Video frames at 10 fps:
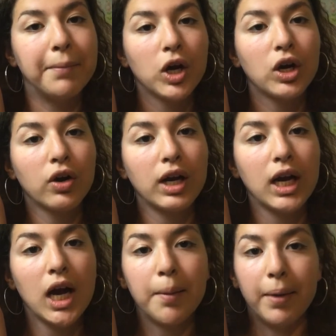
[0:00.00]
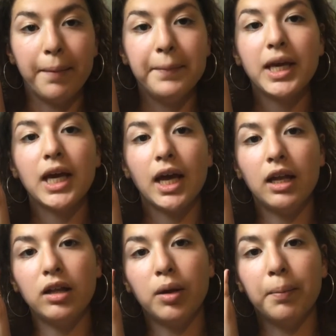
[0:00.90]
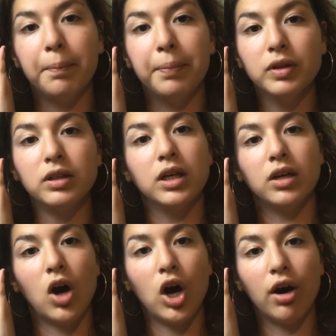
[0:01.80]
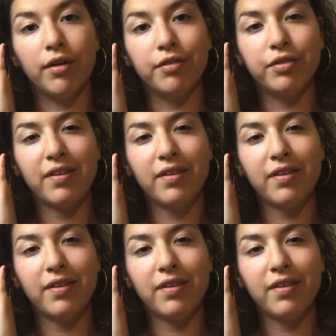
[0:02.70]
Margarita by Mikael Bulgakov.